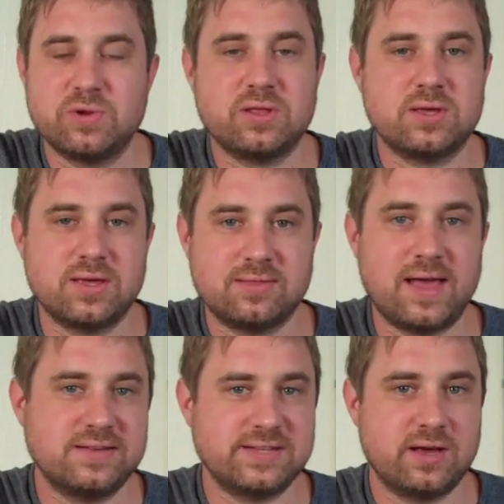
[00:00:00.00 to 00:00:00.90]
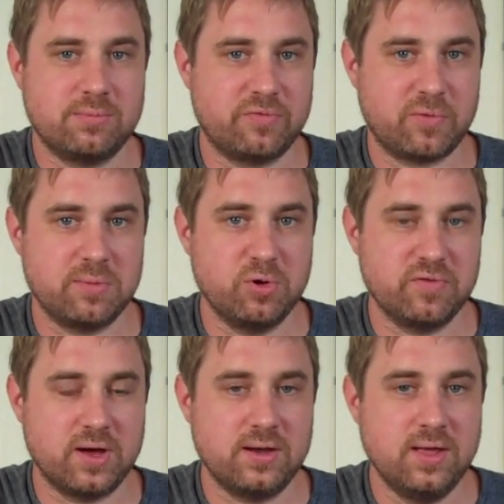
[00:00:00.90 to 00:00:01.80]
Really get that down before you move
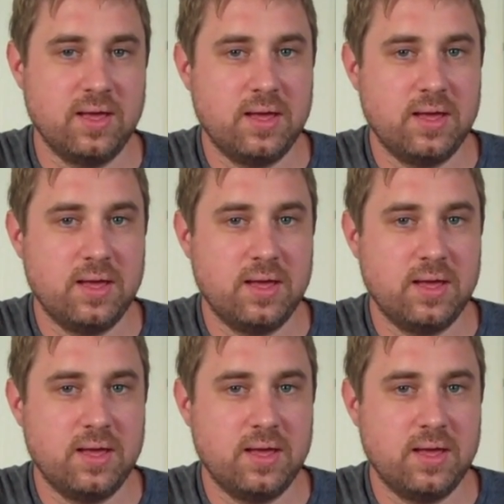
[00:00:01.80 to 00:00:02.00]
on.